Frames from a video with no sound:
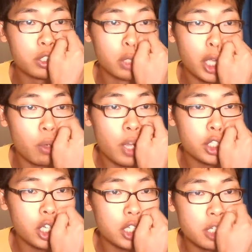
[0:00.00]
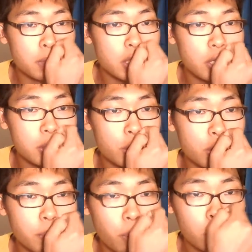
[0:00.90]
Shout out to Lego H Customs.
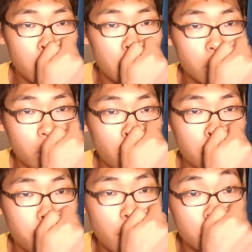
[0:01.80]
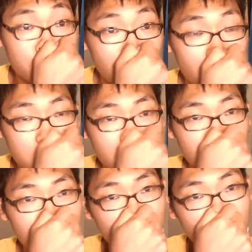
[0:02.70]
Do you support Hitler on
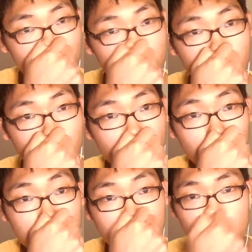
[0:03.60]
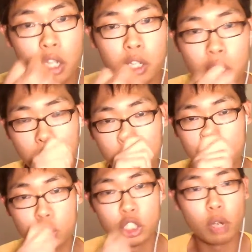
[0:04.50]
Patreon? Oh, sure thing.
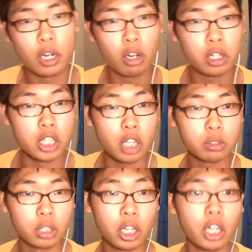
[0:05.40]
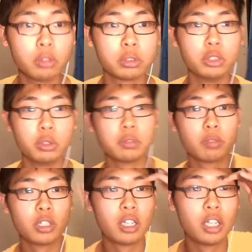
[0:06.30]
Yeah, the dude's a great artist. I'll do it.